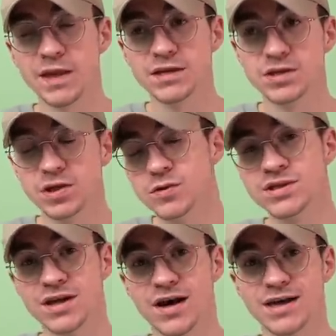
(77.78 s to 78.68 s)
is
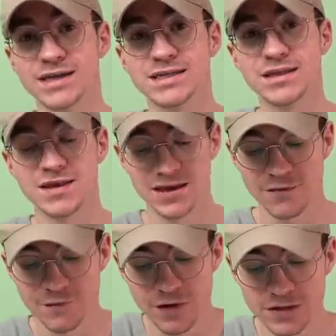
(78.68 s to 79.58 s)
utilize the
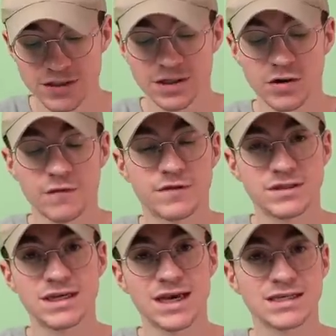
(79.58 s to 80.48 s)
function of the
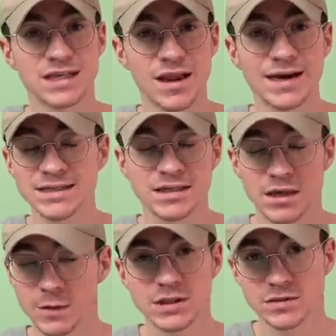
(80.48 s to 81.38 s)
D S Lite and the
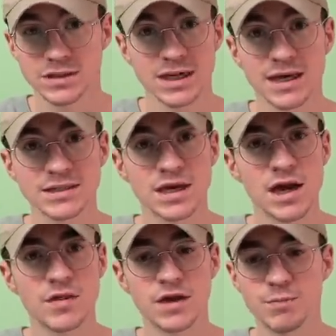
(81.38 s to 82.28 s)
original D S
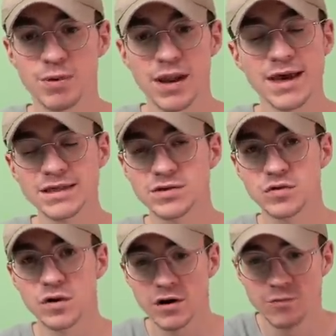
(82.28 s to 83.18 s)
that it plays
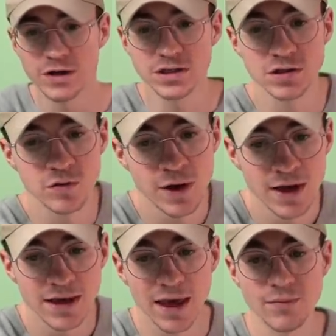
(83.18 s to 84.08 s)
your original
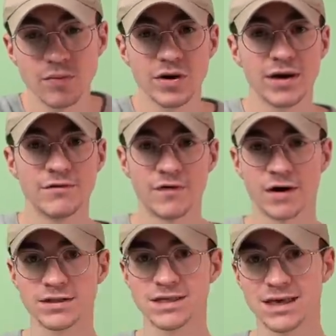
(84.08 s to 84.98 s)
Game Boy
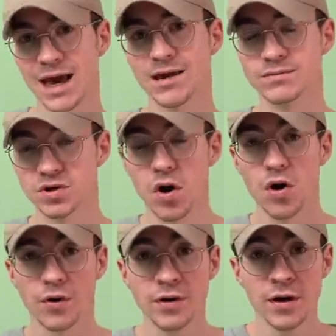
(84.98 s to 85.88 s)
Advance games
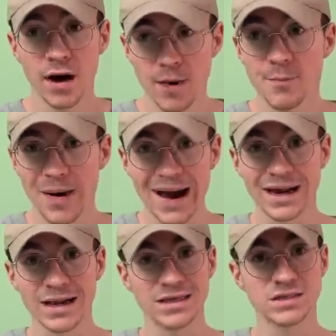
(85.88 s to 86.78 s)
on a
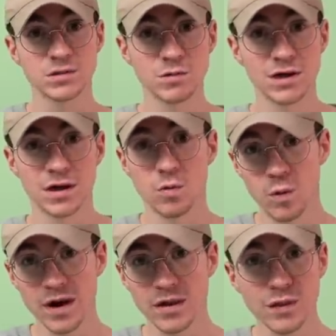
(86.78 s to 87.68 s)
backlit screen
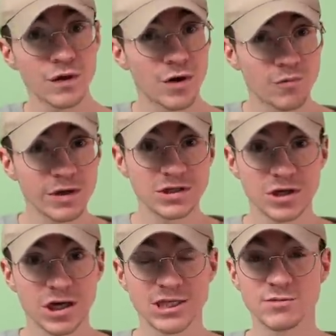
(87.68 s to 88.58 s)
with a
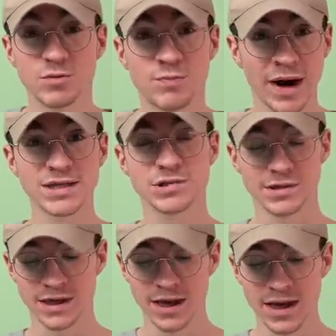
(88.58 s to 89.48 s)
rechargeable
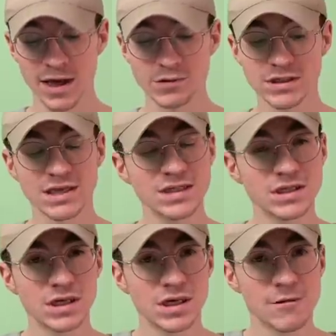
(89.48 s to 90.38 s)
battery. It was
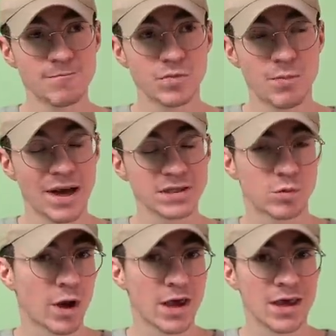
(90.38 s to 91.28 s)
essentially the best
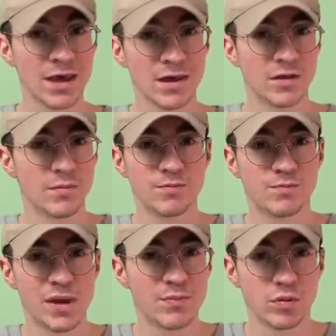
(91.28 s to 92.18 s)
way that
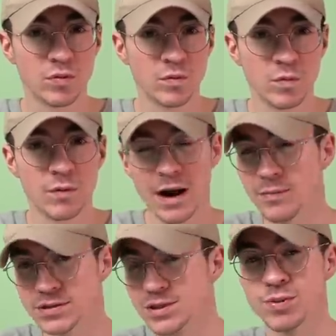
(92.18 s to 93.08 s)
people were
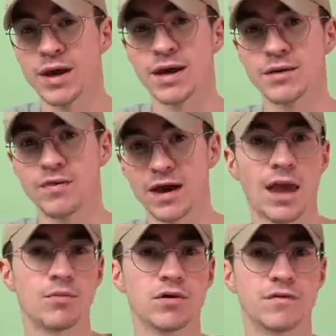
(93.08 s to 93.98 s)
able to play their
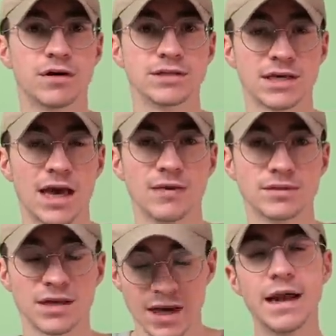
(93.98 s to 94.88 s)
Game Boy Advance
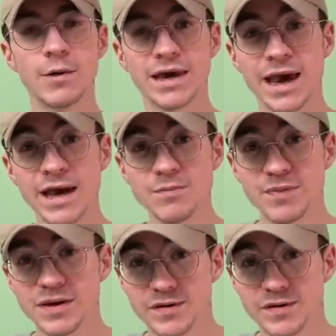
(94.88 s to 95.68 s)
games. Now, it can be